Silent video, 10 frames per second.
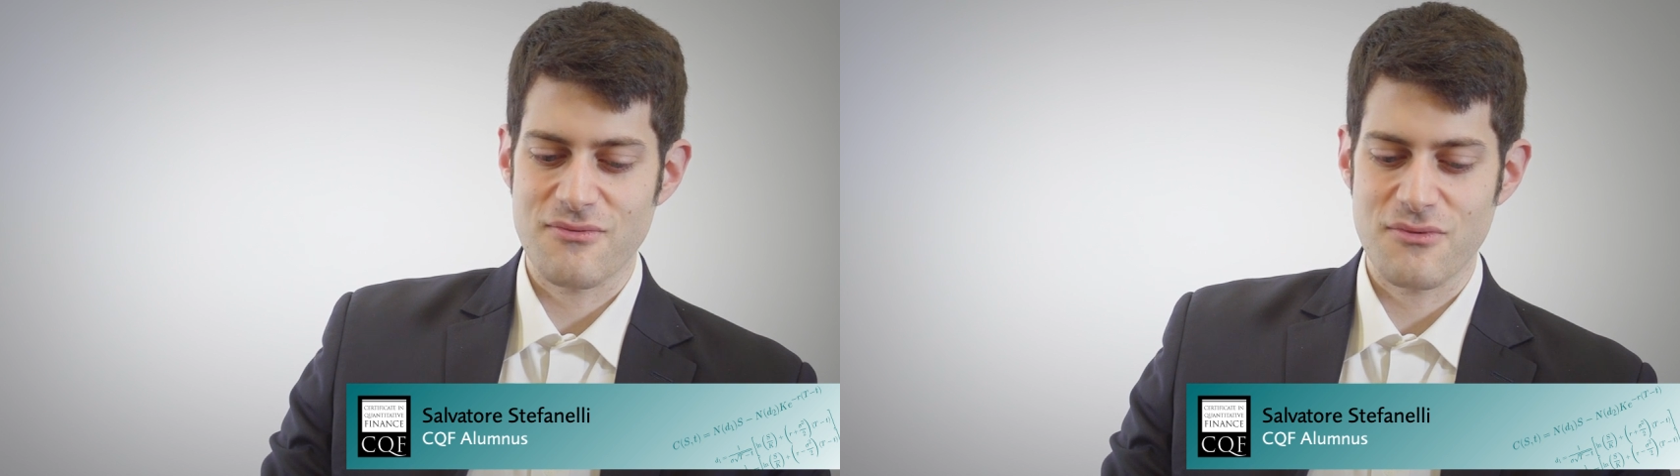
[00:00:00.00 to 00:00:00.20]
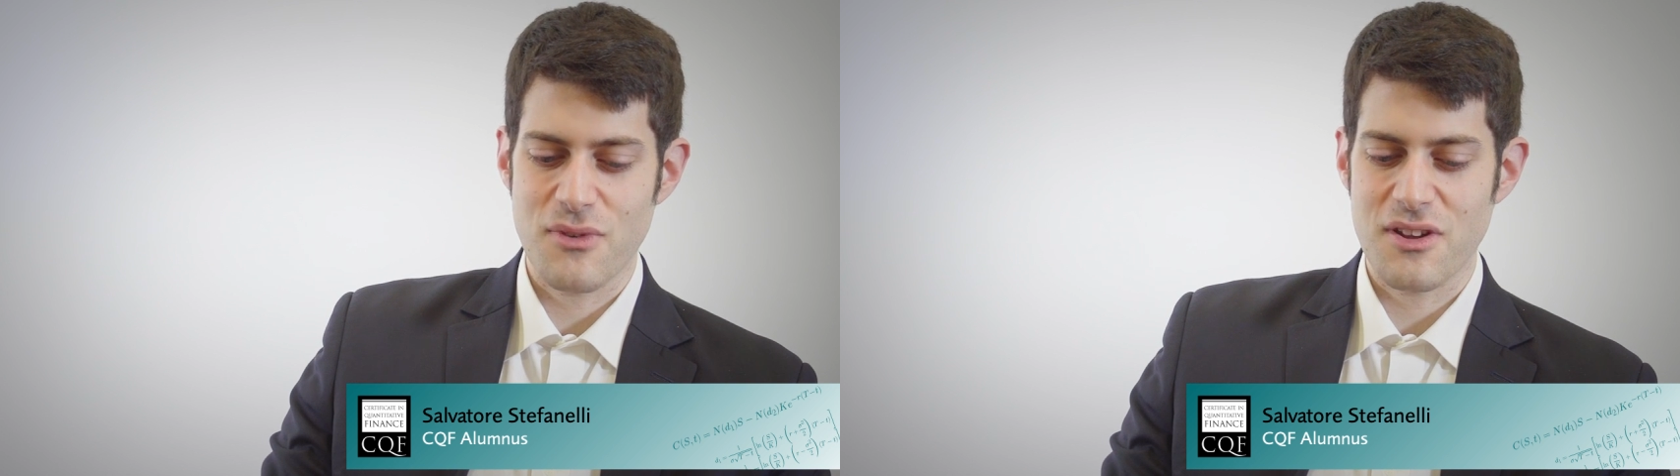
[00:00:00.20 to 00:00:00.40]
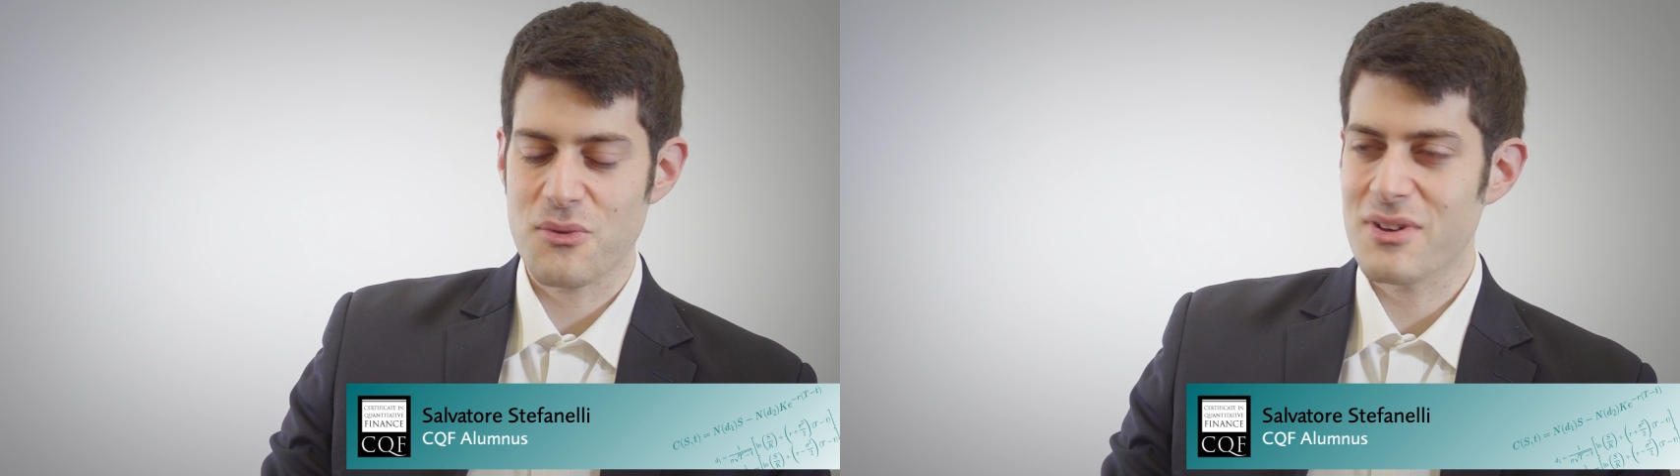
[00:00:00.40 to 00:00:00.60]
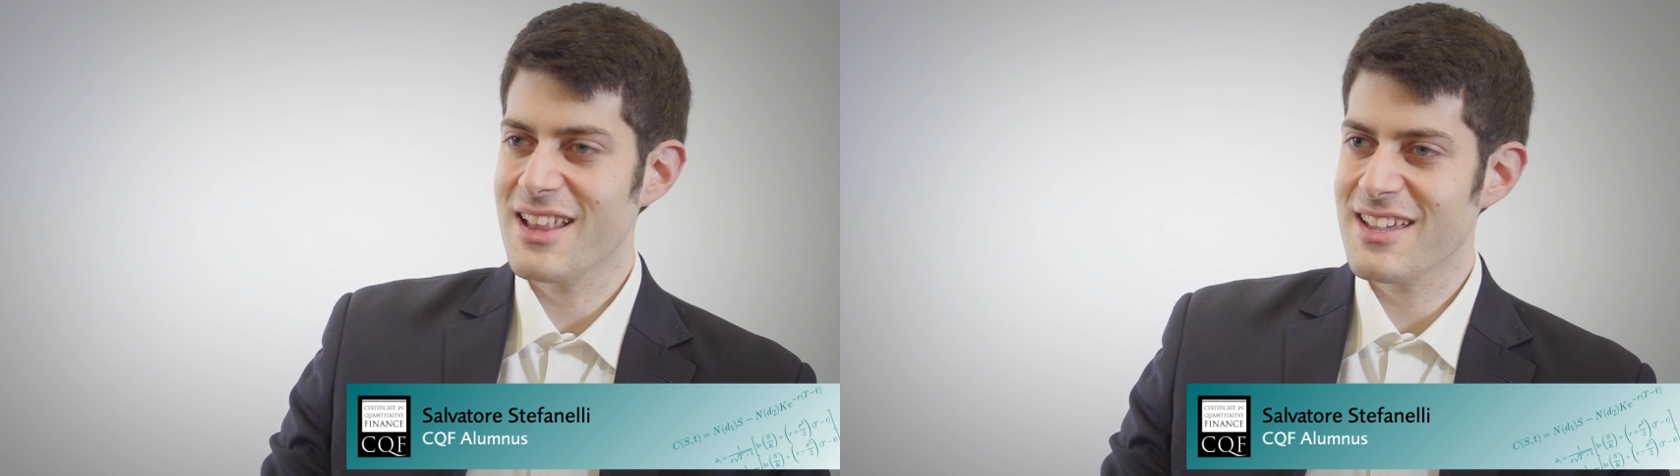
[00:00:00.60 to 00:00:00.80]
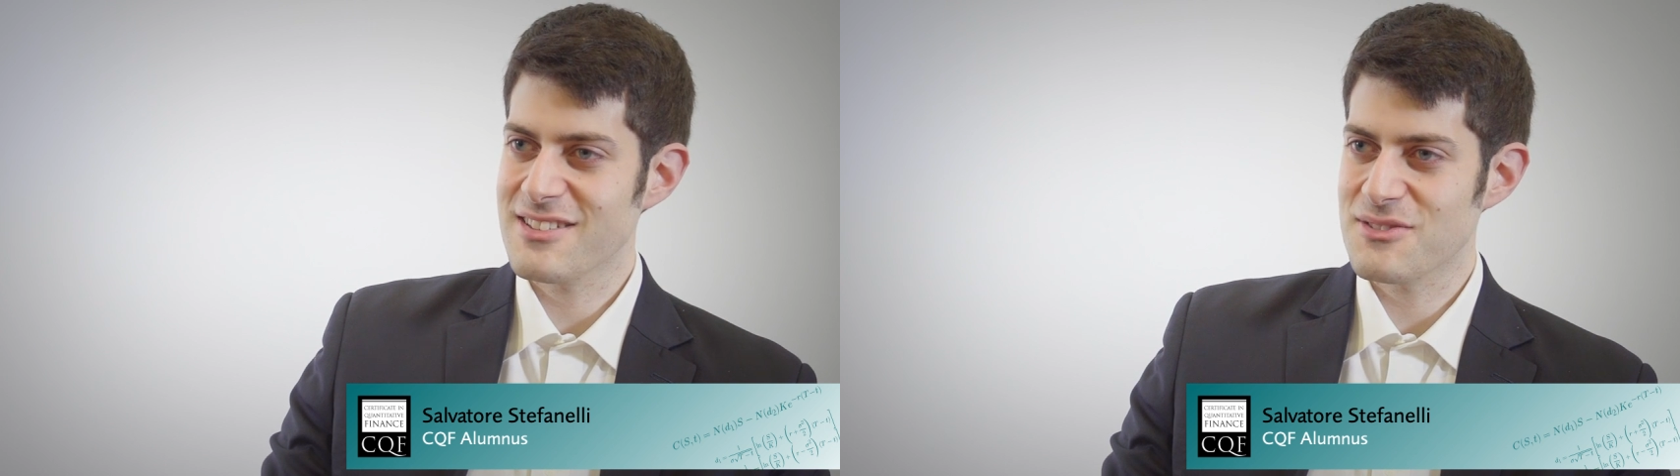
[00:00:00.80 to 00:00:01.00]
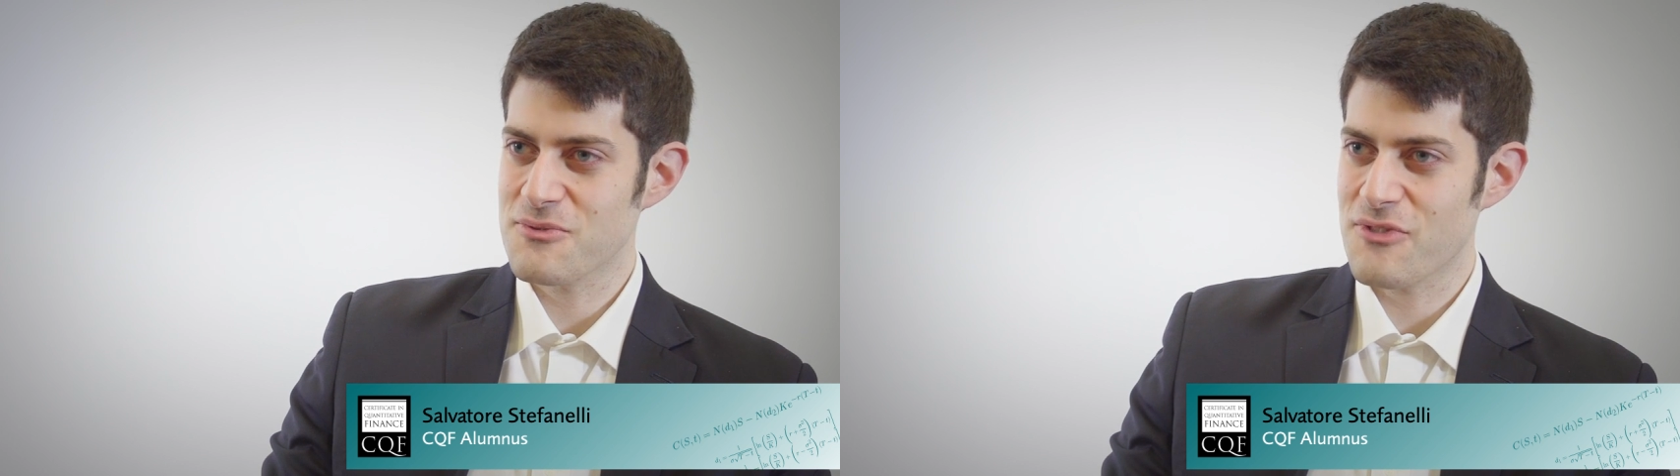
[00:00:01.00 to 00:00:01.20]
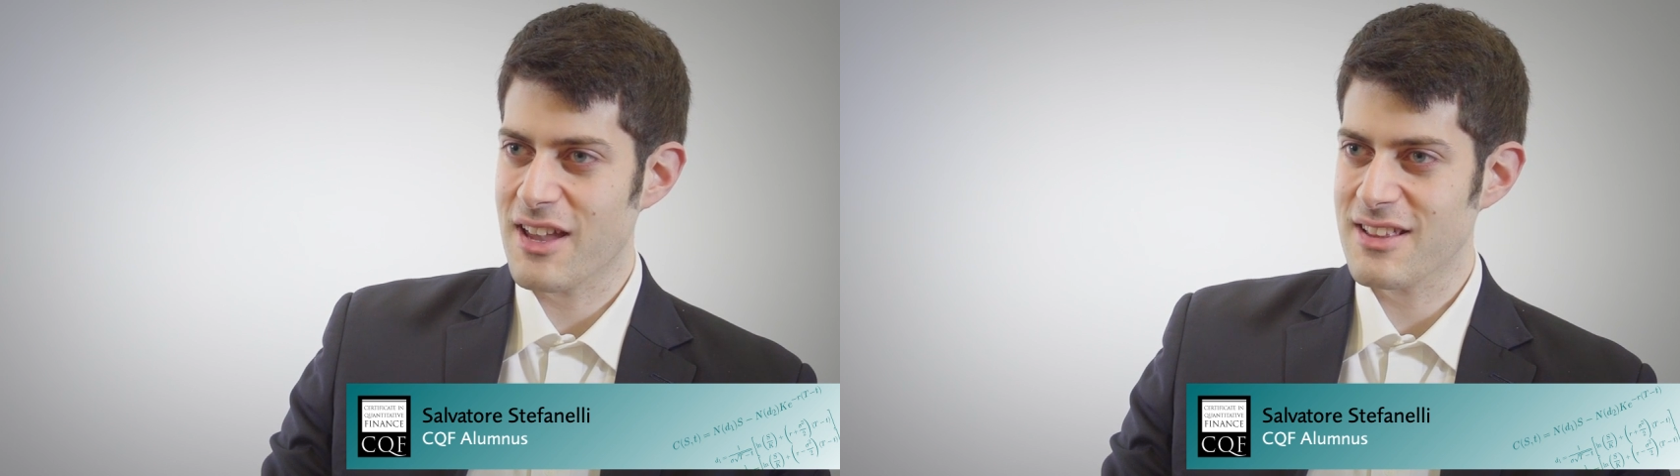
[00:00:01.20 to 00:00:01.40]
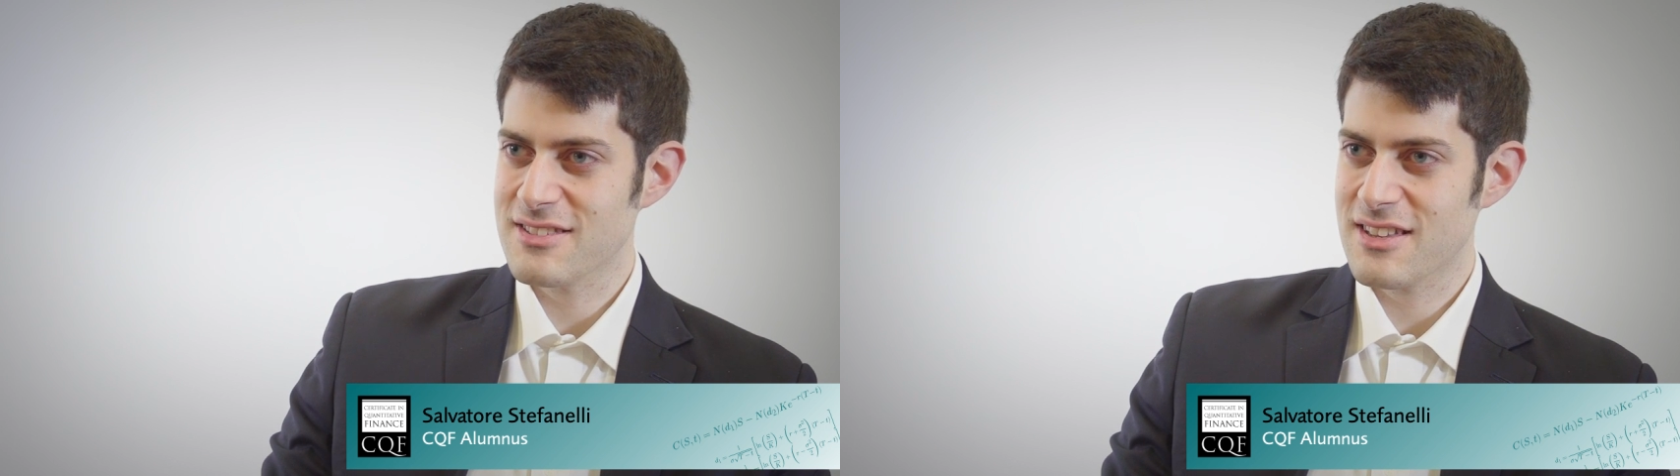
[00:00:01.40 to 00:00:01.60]
very related to
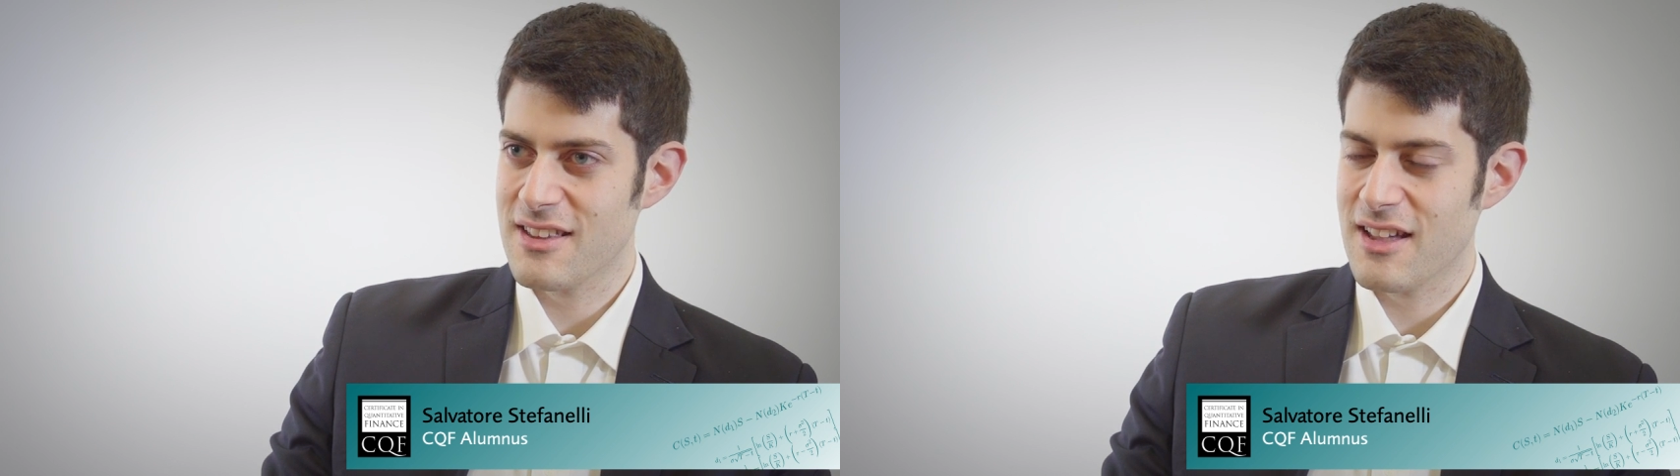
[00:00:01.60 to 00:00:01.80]
finance at